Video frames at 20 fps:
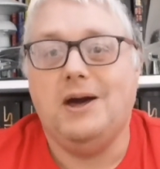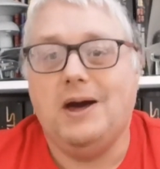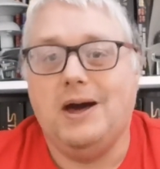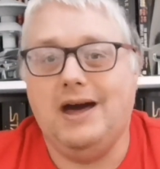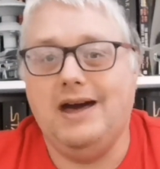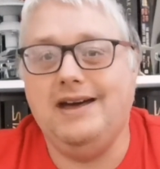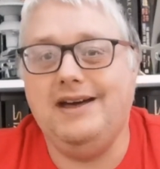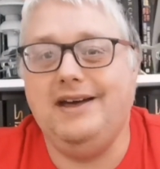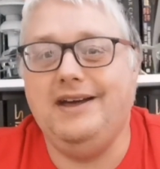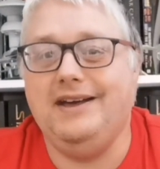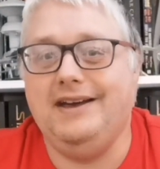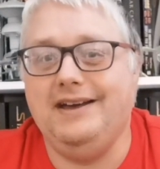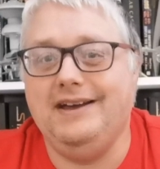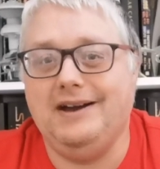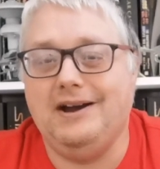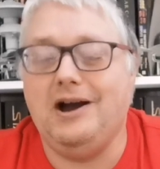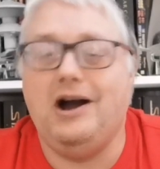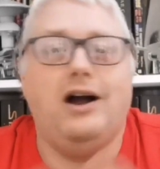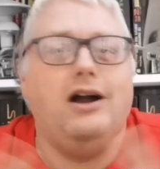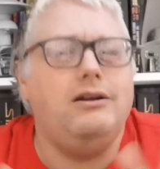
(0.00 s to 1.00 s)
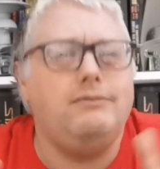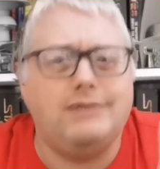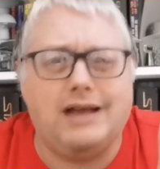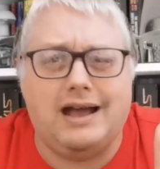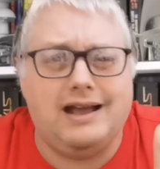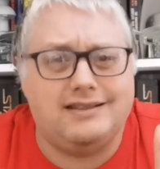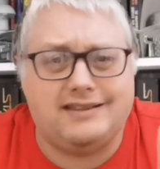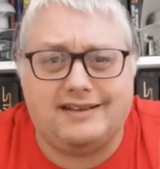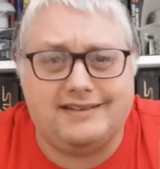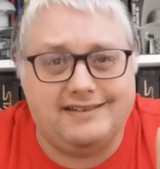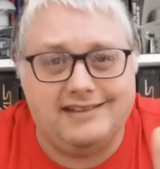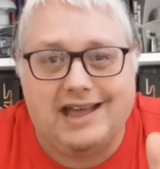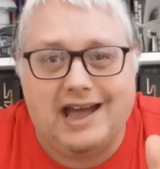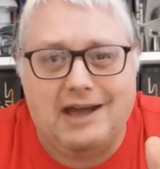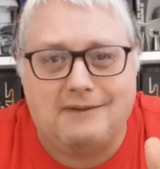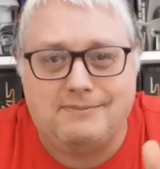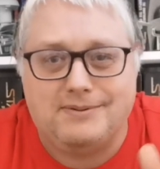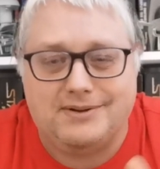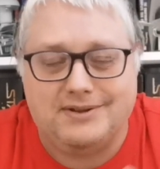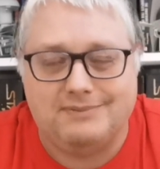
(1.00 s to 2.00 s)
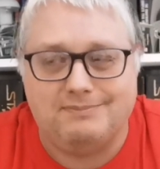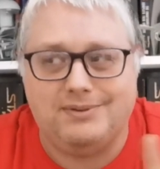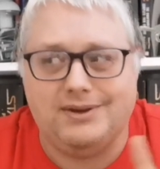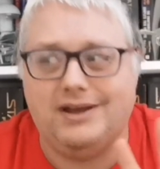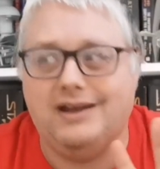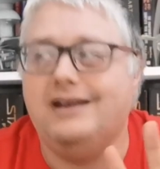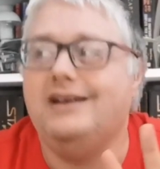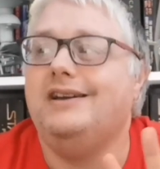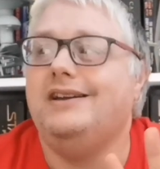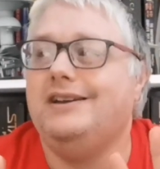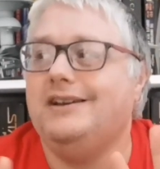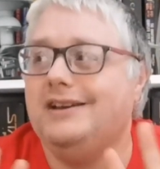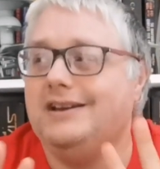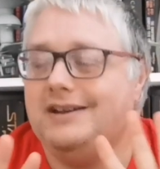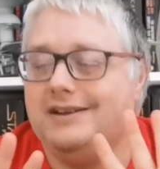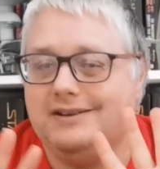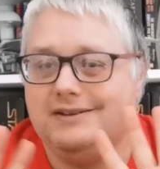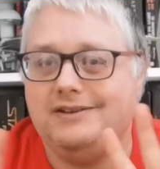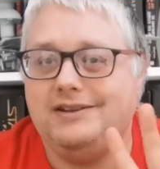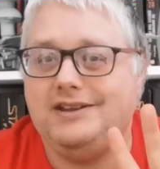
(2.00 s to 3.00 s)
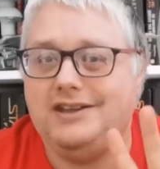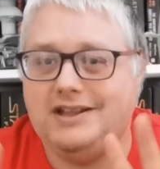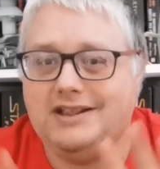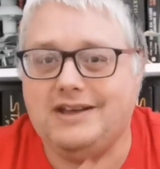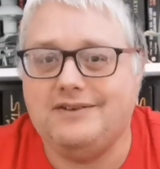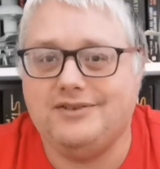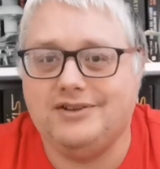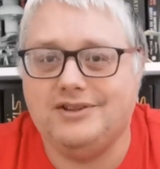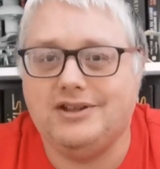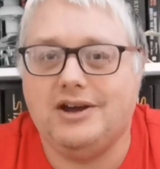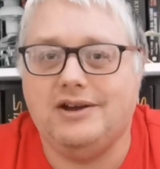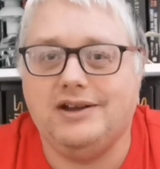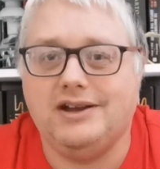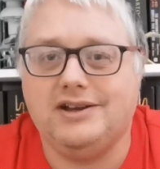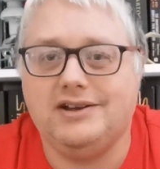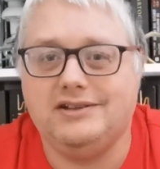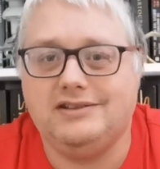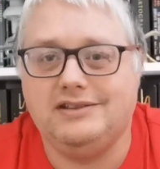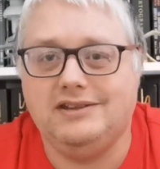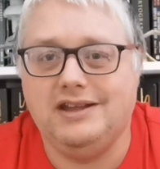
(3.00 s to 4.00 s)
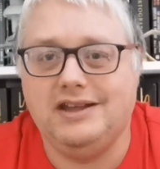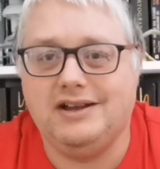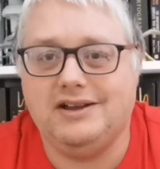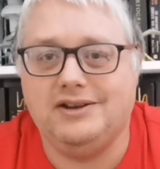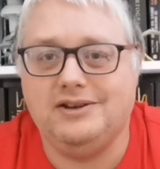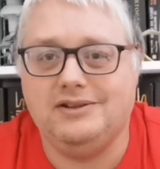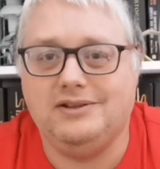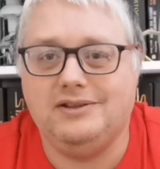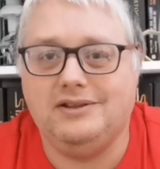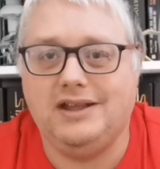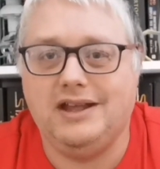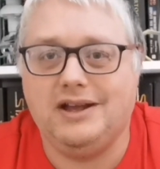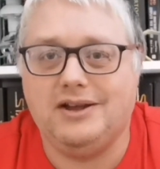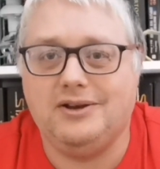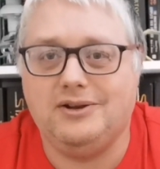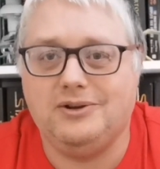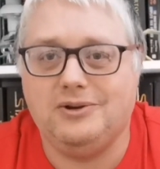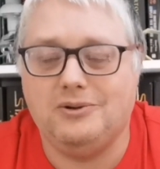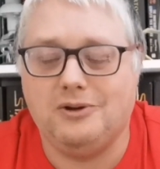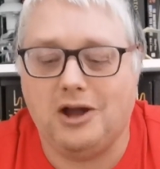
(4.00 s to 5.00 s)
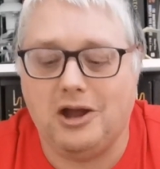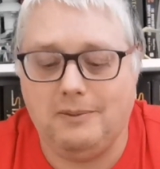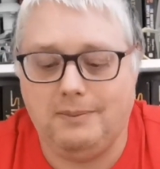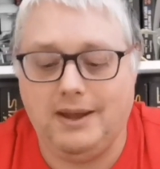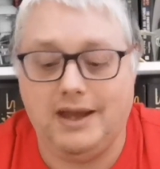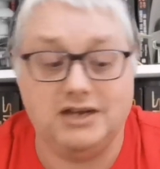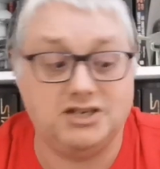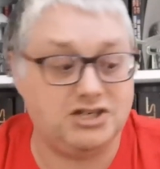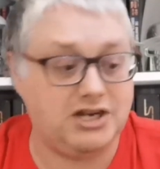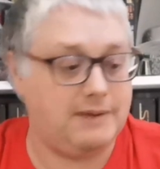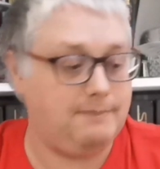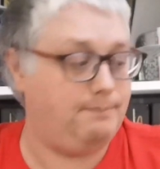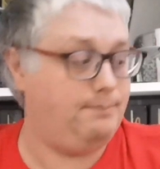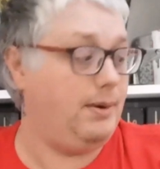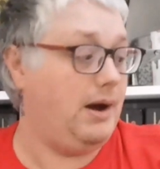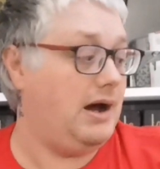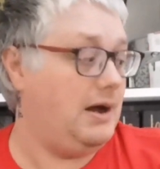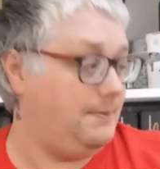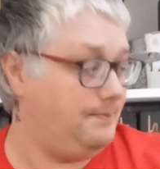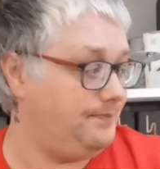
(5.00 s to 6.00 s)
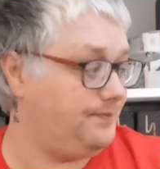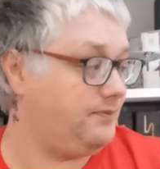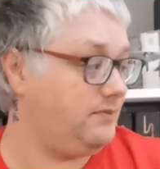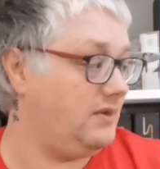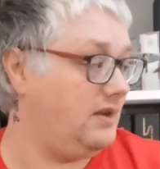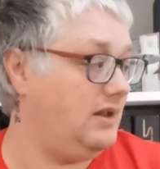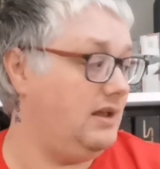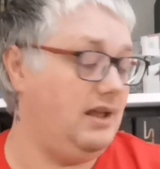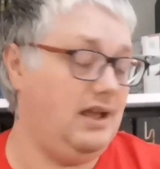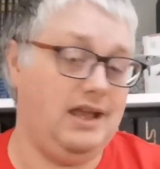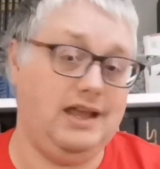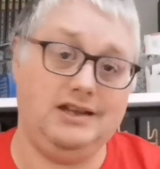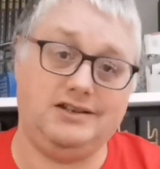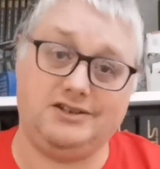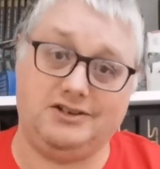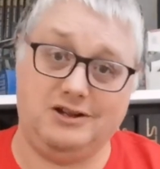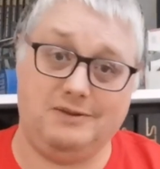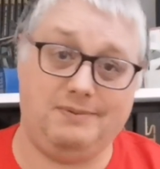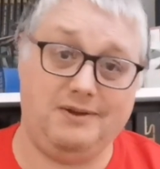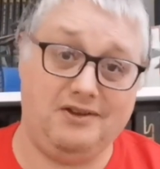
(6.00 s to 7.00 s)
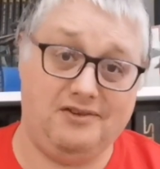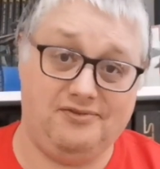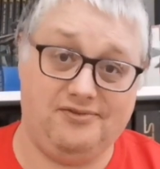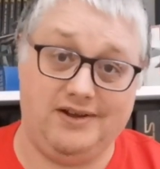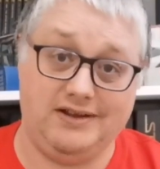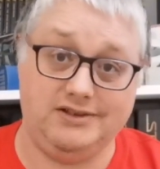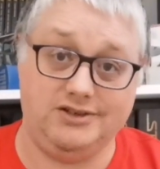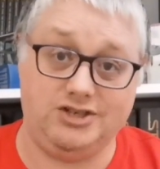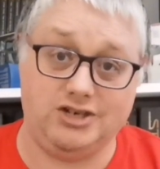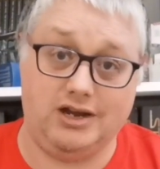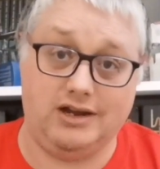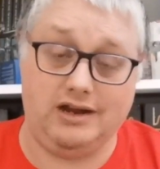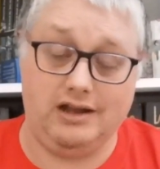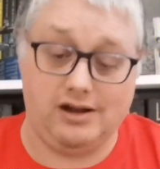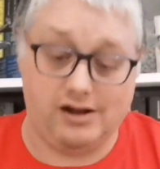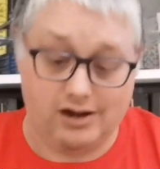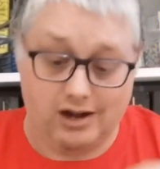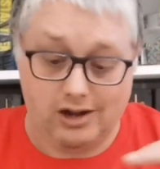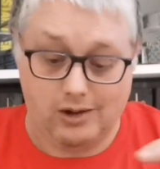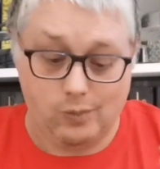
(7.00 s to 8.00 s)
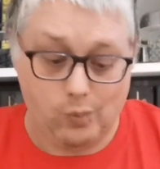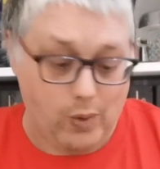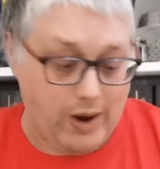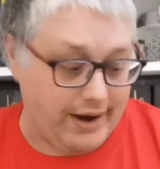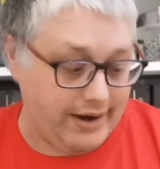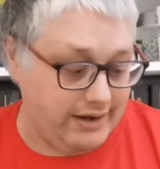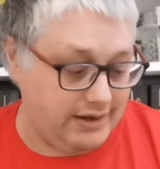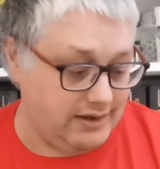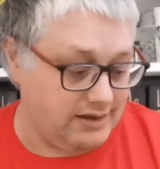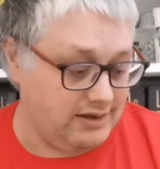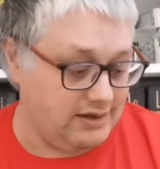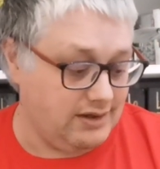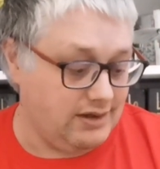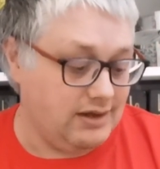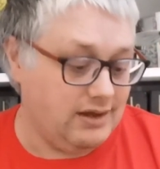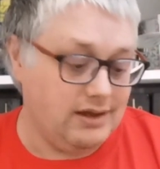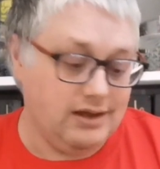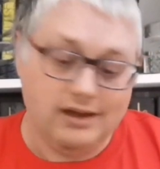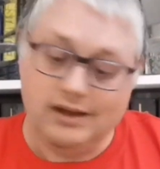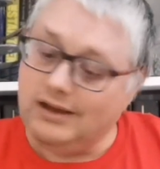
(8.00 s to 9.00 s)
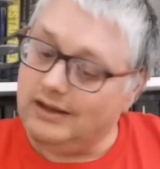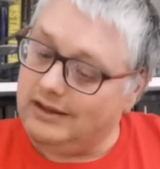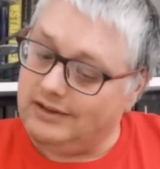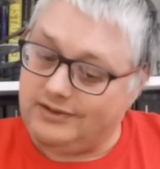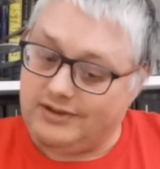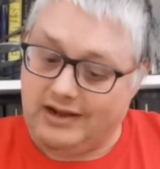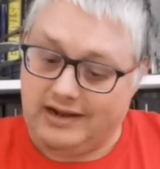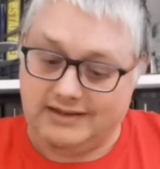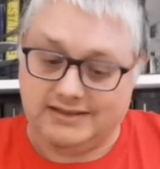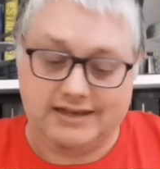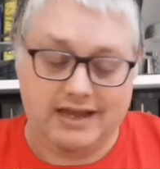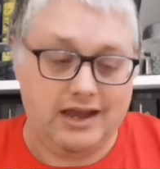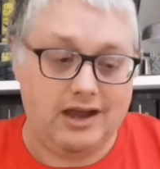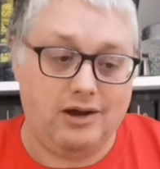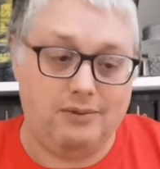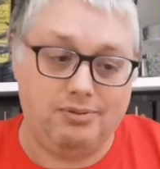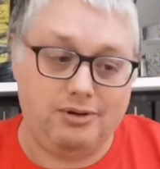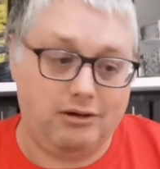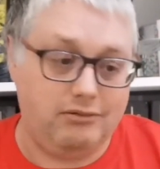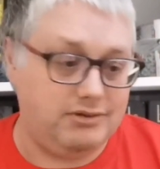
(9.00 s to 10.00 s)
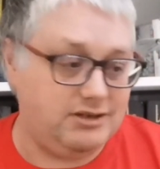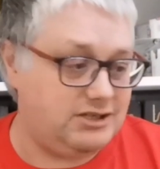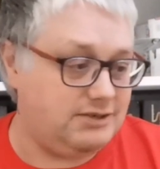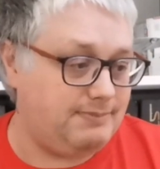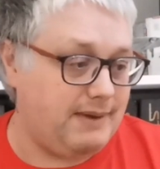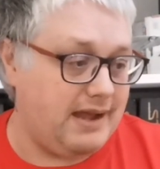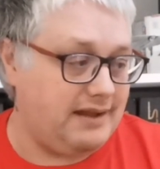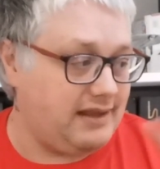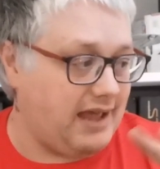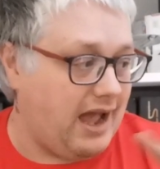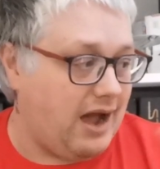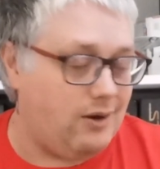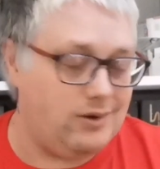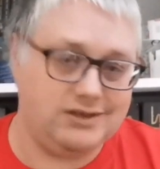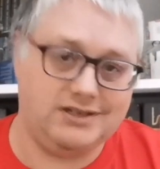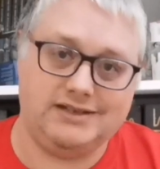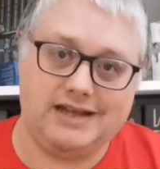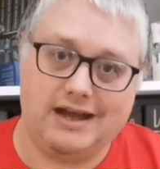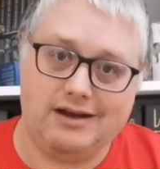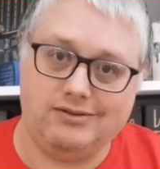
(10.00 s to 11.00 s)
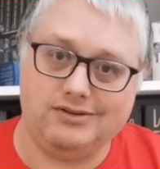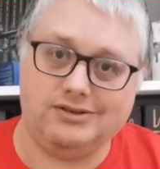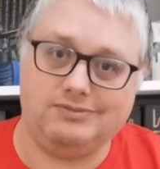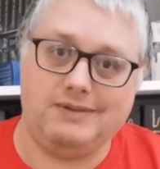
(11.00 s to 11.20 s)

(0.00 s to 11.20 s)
I hope that doesn't happen, but you never know. It could all go pear-shaped. But it's going to be a fun journey. I can't wait till it's here. I'll probably spend hours and hours